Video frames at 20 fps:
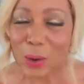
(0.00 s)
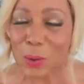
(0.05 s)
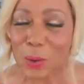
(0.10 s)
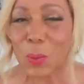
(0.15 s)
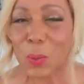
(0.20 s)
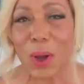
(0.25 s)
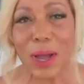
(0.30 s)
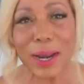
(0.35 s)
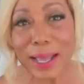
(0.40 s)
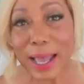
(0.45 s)

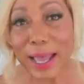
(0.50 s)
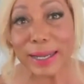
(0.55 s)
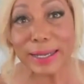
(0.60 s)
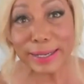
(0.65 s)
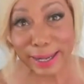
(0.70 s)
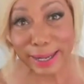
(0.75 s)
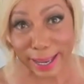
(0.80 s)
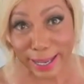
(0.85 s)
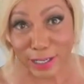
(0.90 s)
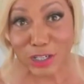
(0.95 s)
What a
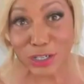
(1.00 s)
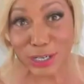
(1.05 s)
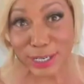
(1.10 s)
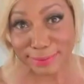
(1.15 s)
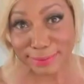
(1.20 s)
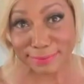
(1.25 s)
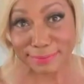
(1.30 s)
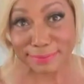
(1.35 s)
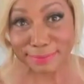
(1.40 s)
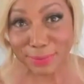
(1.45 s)

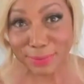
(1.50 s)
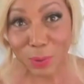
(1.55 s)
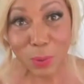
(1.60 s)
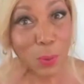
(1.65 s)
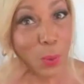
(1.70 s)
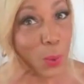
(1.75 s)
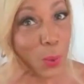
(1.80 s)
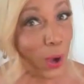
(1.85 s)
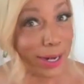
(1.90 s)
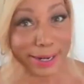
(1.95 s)
legend.
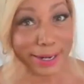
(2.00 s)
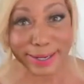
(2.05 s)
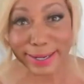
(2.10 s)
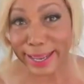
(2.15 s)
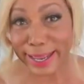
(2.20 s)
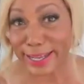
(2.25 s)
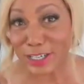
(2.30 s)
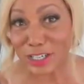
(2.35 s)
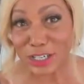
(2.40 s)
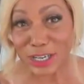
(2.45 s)
What a
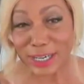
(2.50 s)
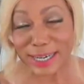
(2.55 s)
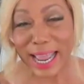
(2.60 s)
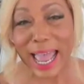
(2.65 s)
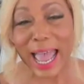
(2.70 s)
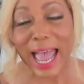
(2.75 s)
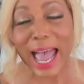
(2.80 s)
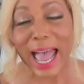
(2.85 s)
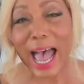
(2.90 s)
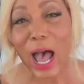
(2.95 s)
legend.
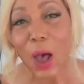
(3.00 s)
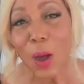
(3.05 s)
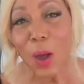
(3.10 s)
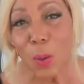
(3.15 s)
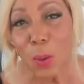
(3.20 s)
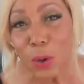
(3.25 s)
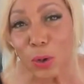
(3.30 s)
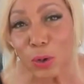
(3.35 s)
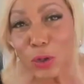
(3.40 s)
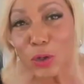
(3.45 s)
How
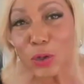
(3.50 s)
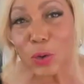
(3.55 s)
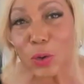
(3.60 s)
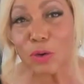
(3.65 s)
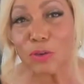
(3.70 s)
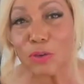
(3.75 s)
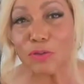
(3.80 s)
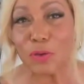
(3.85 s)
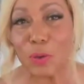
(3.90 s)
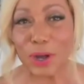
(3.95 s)
will
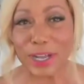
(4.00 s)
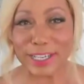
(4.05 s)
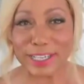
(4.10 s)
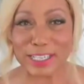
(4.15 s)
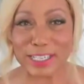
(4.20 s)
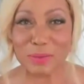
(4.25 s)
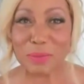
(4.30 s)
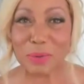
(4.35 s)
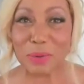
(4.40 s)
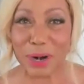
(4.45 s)
your
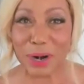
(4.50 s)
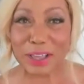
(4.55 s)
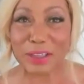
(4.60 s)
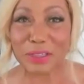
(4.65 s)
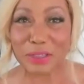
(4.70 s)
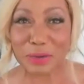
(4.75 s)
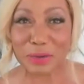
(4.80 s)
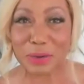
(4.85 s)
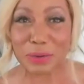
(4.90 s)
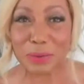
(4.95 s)
voice break
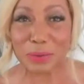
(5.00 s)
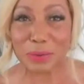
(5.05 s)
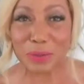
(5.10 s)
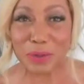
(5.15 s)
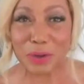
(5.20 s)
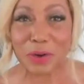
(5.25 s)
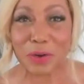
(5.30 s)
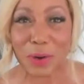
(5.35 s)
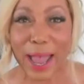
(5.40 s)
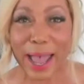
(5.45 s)
through
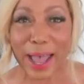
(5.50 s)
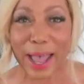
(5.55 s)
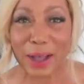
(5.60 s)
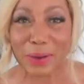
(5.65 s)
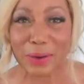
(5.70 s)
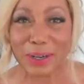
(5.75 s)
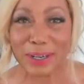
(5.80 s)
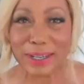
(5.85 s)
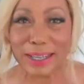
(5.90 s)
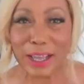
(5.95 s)
the
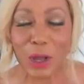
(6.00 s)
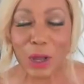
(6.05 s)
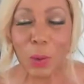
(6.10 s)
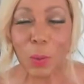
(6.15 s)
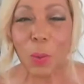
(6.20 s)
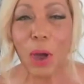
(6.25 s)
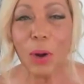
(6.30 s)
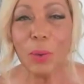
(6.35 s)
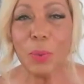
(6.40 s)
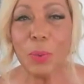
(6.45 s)
crowd?
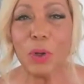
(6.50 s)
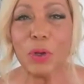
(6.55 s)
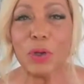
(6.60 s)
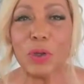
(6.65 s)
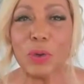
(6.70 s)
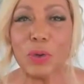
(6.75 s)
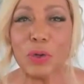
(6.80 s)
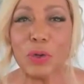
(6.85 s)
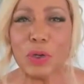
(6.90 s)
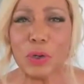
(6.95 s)
What will
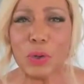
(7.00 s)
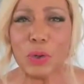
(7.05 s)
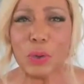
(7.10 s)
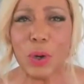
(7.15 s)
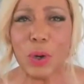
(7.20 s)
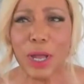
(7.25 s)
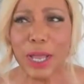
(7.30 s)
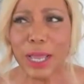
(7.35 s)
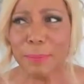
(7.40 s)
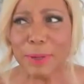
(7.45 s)
you
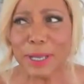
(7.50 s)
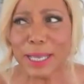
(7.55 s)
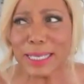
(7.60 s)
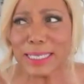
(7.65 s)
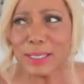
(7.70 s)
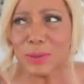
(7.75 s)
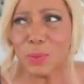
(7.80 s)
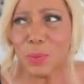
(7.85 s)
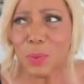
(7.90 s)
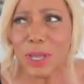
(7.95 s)
do?
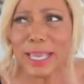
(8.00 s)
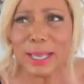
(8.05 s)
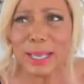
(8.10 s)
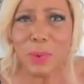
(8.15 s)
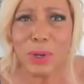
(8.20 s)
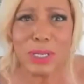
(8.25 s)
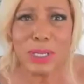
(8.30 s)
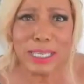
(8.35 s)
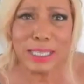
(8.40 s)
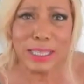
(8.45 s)
Because he
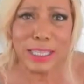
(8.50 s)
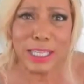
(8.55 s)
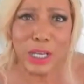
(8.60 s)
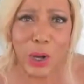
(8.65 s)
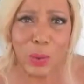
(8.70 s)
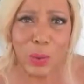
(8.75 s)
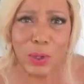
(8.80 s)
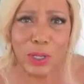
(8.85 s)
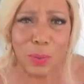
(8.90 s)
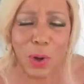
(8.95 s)
wasn't the
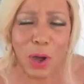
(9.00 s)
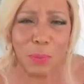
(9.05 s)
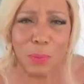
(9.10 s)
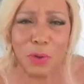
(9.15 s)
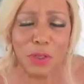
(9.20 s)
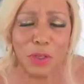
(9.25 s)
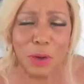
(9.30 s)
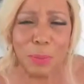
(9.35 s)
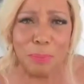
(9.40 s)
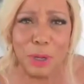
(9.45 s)
only one
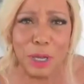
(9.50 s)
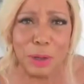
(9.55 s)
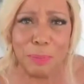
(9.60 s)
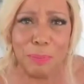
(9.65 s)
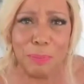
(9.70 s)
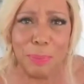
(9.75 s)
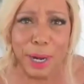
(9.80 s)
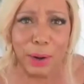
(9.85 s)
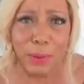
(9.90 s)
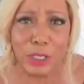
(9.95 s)
with a
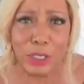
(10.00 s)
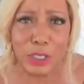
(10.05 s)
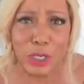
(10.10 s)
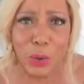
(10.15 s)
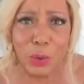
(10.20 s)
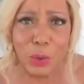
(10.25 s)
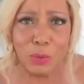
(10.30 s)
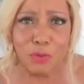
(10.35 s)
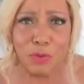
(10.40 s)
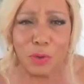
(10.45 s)
big
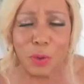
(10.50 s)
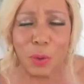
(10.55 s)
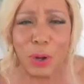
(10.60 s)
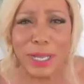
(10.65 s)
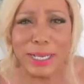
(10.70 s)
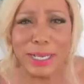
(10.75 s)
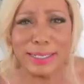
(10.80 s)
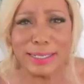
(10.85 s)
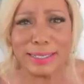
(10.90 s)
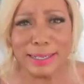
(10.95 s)
baritone
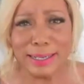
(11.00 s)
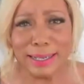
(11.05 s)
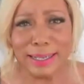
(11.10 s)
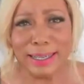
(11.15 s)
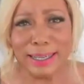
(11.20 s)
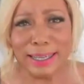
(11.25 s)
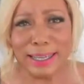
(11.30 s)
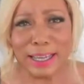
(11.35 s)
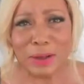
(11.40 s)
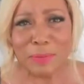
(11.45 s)
voice,
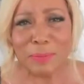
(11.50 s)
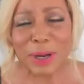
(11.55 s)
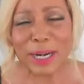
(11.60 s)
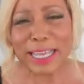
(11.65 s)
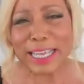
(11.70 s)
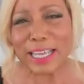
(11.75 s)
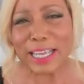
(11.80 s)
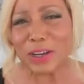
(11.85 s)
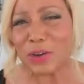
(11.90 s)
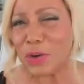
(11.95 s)
but
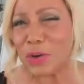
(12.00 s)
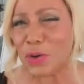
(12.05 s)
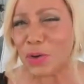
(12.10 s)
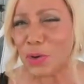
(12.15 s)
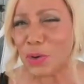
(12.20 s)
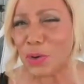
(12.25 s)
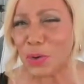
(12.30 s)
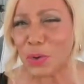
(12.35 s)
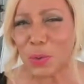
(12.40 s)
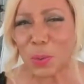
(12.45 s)
he
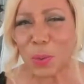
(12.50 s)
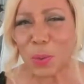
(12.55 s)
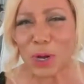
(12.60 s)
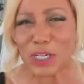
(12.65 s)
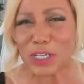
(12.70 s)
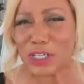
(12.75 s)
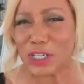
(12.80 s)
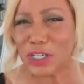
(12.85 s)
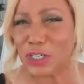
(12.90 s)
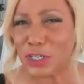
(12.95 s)
knew
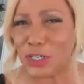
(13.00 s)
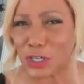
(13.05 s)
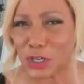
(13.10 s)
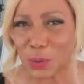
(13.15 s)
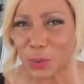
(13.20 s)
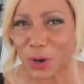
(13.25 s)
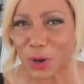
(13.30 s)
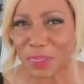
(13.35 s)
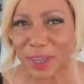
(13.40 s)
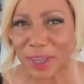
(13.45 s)
what to
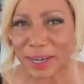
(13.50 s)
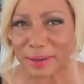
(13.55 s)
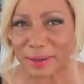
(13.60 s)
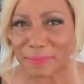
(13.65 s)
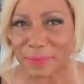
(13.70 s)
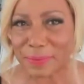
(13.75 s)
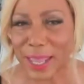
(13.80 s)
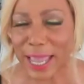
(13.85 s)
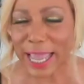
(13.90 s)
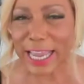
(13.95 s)
do with it.
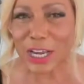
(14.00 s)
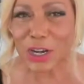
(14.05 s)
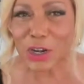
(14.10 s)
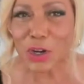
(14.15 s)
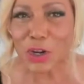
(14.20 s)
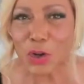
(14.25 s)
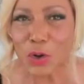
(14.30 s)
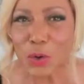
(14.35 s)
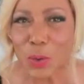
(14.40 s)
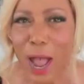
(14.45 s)
He
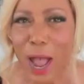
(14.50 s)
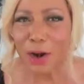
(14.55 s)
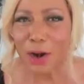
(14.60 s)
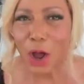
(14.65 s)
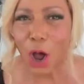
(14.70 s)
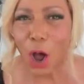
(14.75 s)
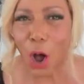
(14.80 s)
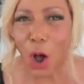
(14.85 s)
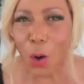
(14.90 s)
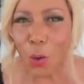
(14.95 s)
knew
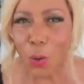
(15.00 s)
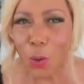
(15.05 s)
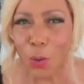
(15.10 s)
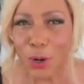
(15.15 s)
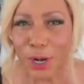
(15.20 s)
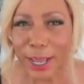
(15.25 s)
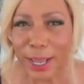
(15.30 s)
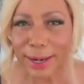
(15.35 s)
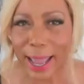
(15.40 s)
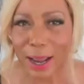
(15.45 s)
to
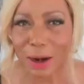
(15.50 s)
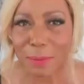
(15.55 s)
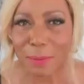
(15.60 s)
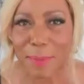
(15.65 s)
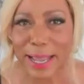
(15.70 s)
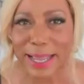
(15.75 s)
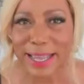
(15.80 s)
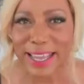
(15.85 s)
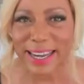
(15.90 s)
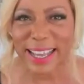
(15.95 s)
own it, how to
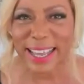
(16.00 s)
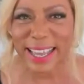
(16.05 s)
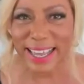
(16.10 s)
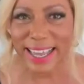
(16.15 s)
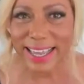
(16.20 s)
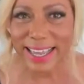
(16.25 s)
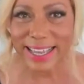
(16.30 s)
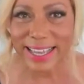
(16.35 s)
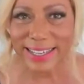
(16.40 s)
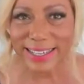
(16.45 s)
make it
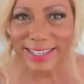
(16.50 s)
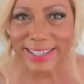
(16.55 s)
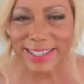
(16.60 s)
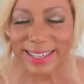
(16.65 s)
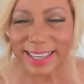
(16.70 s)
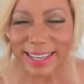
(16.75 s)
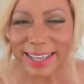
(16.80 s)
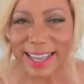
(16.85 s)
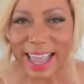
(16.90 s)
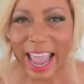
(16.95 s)

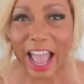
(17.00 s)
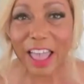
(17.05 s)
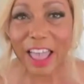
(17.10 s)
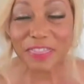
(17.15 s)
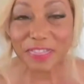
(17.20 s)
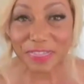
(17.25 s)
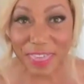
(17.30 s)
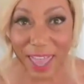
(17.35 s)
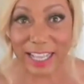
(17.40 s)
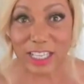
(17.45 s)
his.
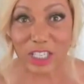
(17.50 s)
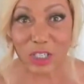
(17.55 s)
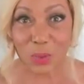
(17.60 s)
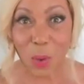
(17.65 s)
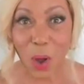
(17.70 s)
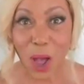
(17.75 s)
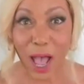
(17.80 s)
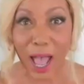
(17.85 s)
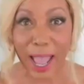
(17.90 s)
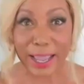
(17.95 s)
And that's
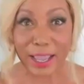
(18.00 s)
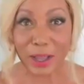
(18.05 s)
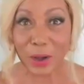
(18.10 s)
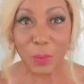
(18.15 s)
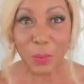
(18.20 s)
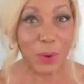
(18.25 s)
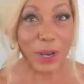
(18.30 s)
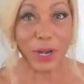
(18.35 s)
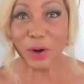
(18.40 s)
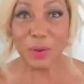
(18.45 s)
why
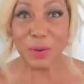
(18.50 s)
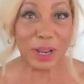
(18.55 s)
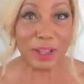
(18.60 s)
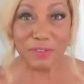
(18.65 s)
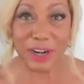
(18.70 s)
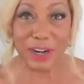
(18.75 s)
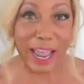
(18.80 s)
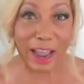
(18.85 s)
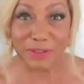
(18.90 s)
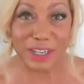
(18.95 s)
we don't
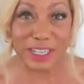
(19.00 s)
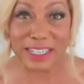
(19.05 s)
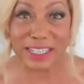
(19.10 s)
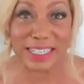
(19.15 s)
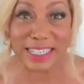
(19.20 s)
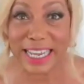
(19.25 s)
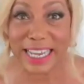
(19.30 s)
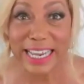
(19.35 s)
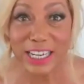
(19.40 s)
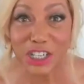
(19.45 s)
even have to
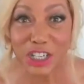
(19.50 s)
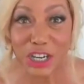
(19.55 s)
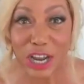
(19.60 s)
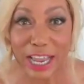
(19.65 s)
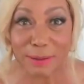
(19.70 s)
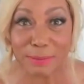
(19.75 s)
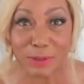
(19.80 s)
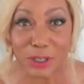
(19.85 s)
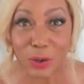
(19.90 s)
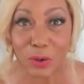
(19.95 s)
see
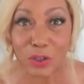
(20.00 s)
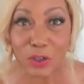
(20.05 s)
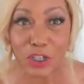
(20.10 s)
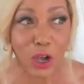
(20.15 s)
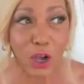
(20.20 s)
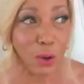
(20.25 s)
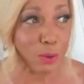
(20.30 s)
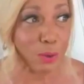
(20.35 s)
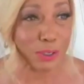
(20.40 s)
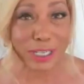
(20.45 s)
James Earl
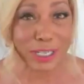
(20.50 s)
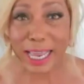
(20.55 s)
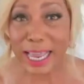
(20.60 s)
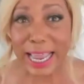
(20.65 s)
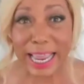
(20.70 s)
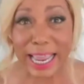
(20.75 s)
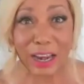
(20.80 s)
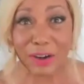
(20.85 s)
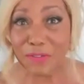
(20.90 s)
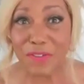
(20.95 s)
Jones.
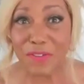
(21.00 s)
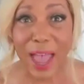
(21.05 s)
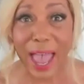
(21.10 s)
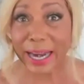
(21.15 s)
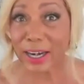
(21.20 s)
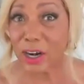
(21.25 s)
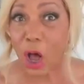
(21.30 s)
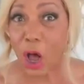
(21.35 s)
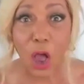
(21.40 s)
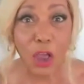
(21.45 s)
In
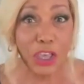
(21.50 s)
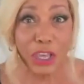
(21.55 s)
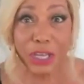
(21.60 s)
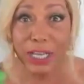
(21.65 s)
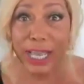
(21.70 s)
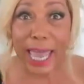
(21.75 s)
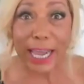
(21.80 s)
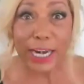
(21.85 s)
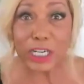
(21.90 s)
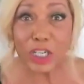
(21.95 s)
fact, all you
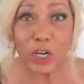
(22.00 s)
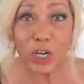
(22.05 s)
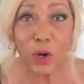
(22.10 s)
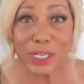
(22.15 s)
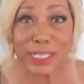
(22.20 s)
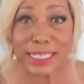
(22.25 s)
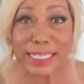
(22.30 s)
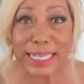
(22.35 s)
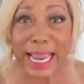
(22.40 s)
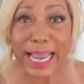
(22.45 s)
got to do
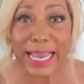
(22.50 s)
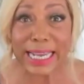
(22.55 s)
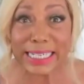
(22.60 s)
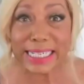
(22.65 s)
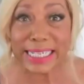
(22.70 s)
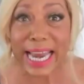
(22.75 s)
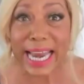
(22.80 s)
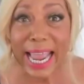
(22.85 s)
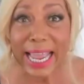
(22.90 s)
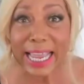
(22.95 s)
is say his
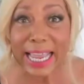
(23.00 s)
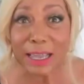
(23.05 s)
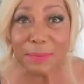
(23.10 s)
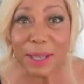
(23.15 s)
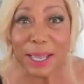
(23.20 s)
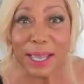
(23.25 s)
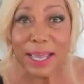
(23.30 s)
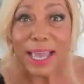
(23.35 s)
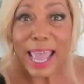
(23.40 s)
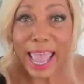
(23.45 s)

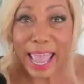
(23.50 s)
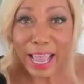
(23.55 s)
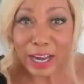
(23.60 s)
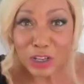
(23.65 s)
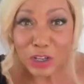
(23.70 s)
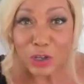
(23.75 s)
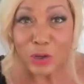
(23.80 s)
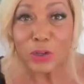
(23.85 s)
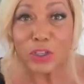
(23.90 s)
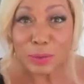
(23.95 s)
name
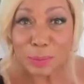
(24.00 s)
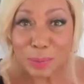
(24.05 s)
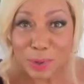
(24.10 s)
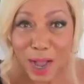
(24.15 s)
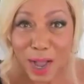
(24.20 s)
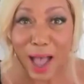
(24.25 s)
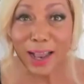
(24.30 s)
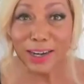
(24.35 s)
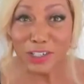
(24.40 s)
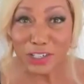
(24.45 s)
and you
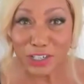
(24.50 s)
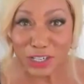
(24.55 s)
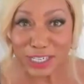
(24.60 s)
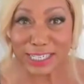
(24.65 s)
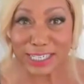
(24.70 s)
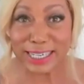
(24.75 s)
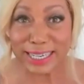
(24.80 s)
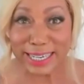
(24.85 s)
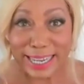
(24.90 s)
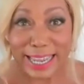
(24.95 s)

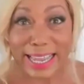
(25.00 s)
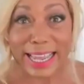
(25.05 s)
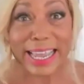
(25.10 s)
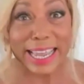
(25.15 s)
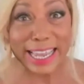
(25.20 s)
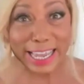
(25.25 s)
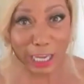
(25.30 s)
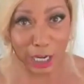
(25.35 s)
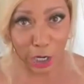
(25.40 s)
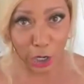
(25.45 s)
subconsciously
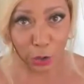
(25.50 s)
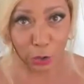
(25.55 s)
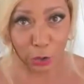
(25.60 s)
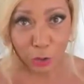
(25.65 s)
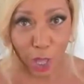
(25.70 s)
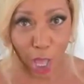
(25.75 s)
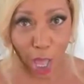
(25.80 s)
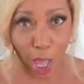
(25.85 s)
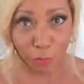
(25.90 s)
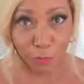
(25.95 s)
hear
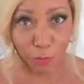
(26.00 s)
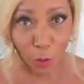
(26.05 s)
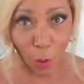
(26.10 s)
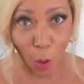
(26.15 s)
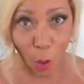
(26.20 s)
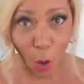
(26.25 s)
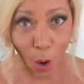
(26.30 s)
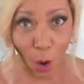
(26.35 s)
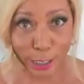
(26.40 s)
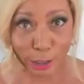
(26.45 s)
that
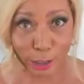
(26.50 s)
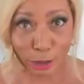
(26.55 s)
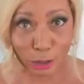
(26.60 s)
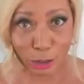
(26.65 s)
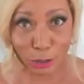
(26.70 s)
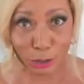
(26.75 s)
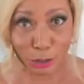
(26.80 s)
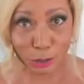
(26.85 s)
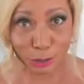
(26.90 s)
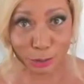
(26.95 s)

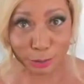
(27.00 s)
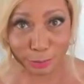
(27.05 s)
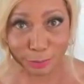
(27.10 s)
voice.